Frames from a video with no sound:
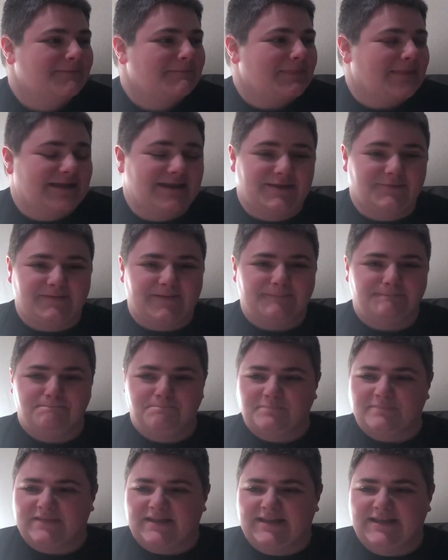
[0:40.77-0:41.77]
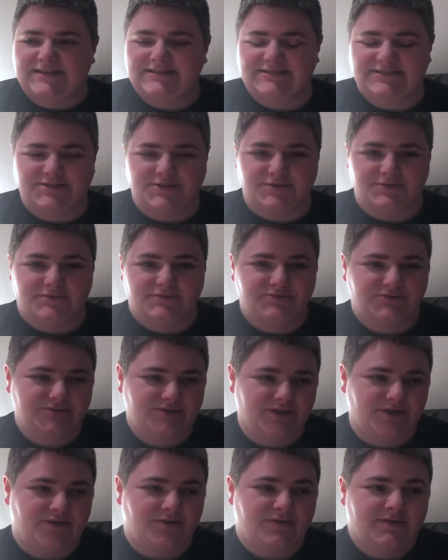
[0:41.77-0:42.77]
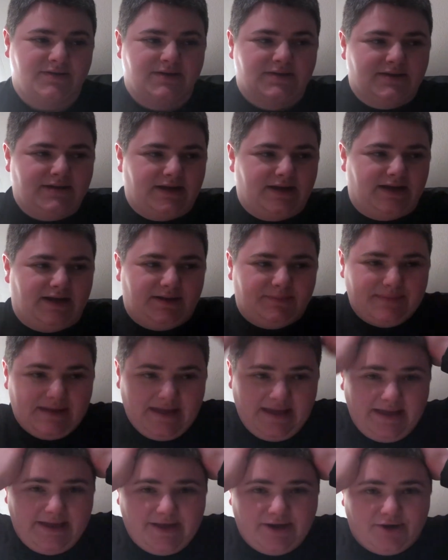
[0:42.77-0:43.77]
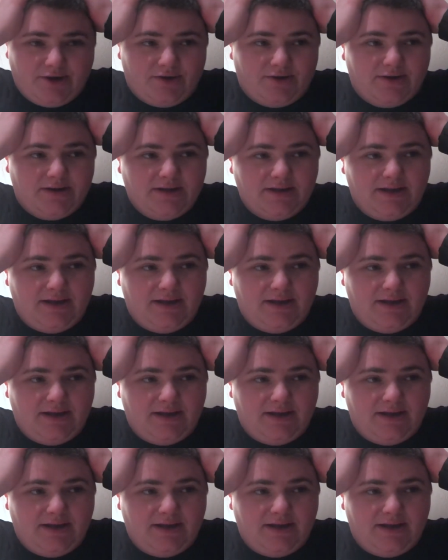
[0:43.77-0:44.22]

Anyway, head to toe. So hair.